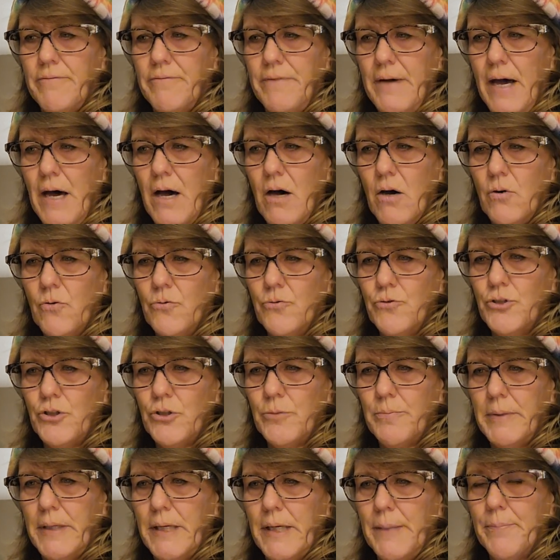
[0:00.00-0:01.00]
found to
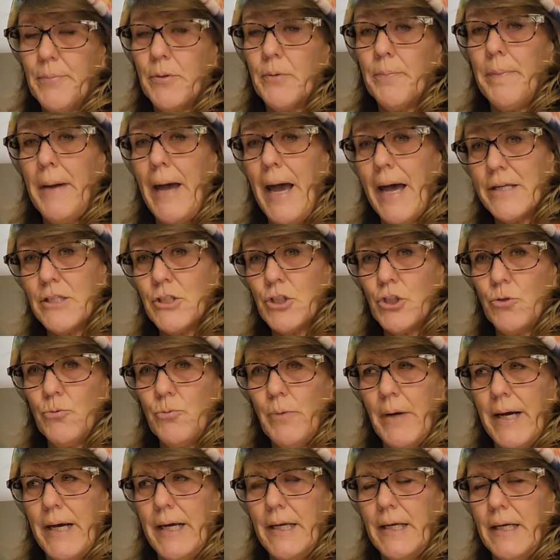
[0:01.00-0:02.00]
be
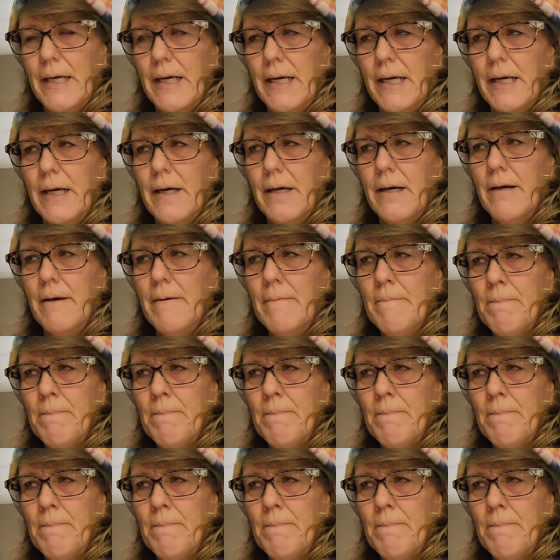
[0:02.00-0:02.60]
perpetuating